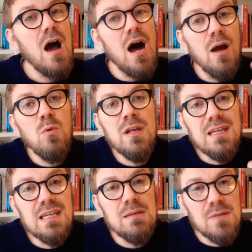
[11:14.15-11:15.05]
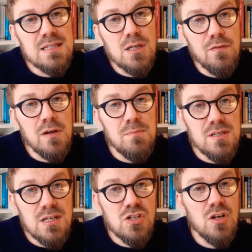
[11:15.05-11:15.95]
I want to keep myself in a
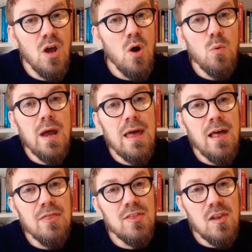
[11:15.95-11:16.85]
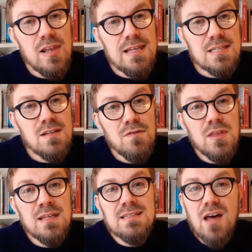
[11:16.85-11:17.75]
position where the list of
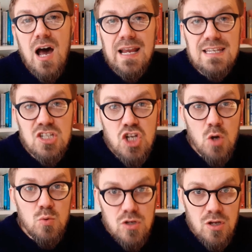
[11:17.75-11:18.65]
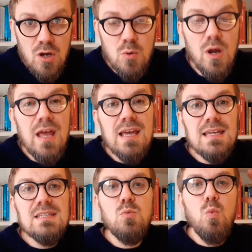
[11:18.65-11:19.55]
things that I don't know
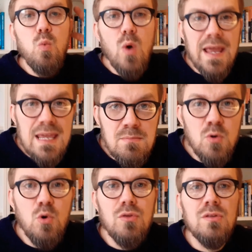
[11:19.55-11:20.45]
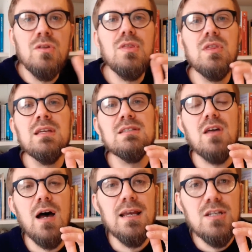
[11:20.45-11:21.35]
is way more than the things
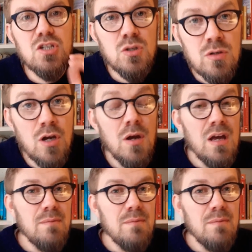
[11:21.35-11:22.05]
that I do know,